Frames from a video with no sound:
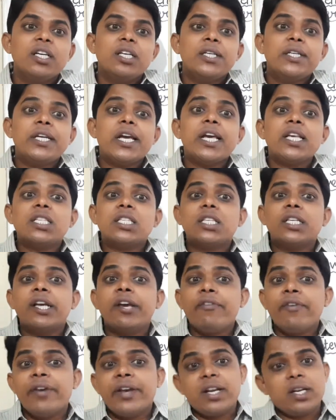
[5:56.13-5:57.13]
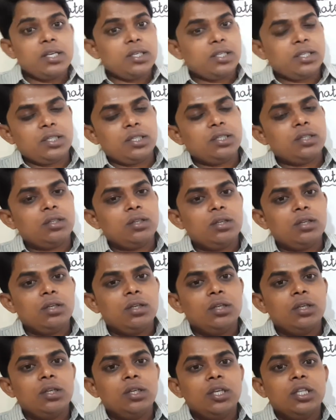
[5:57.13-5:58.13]
He has given us
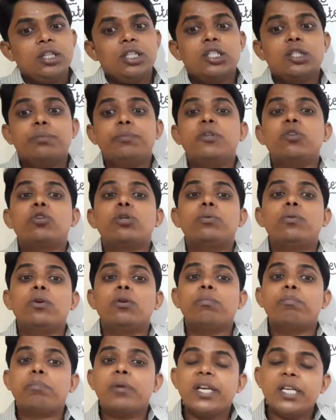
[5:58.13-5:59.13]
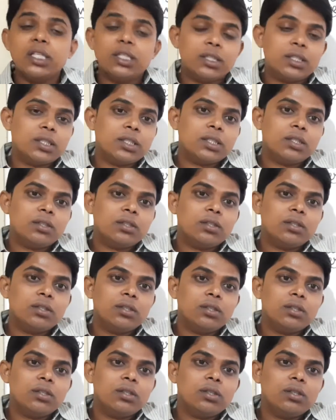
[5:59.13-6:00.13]
this beautiful place,
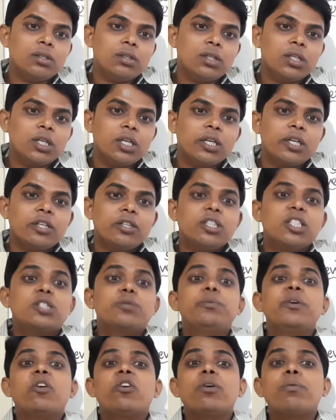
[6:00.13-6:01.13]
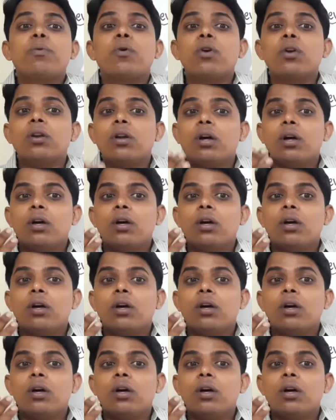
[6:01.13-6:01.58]
this beautiful